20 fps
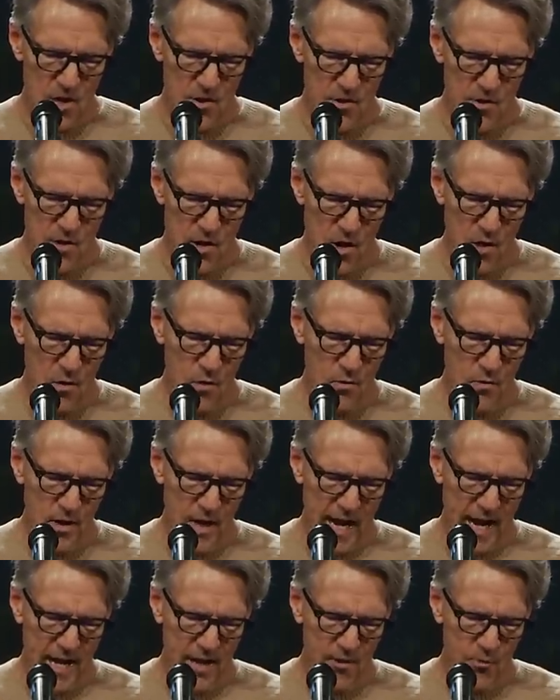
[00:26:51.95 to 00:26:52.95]

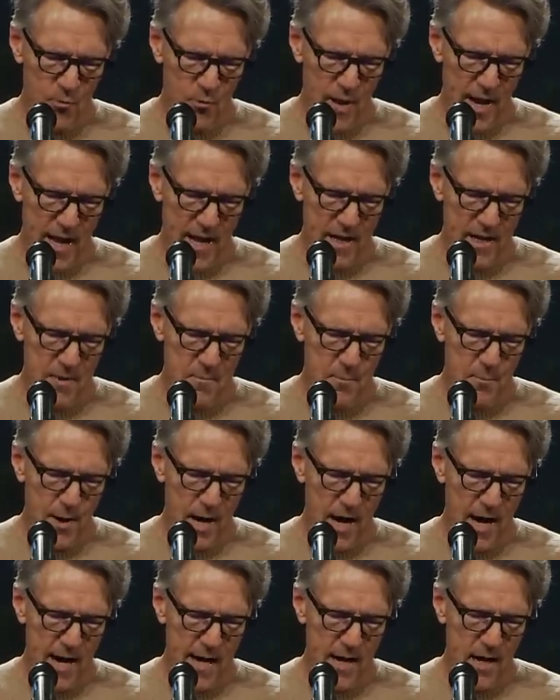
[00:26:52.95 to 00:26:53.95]
known and read
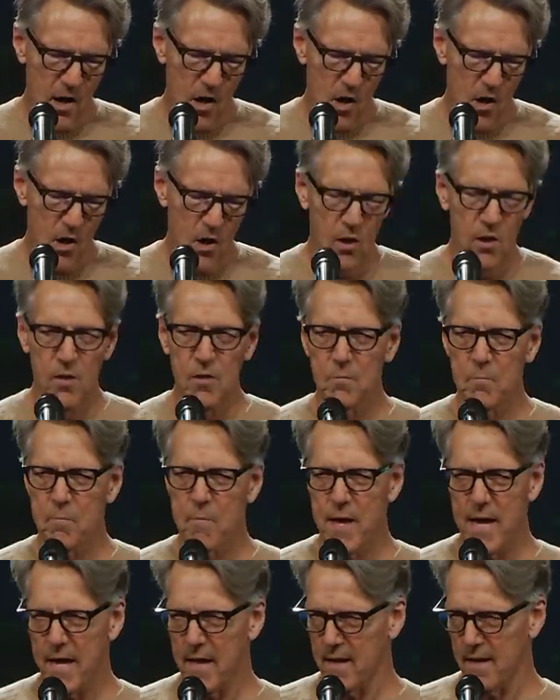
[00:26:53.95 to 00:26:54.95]
by all
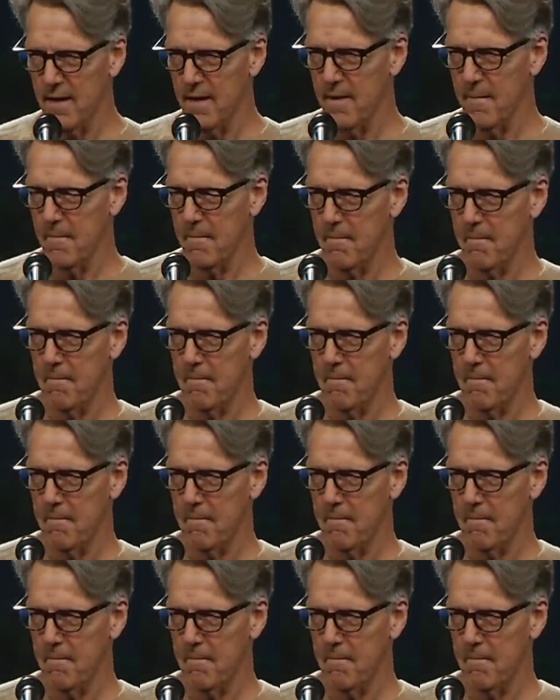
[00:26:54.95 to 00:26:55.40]
men.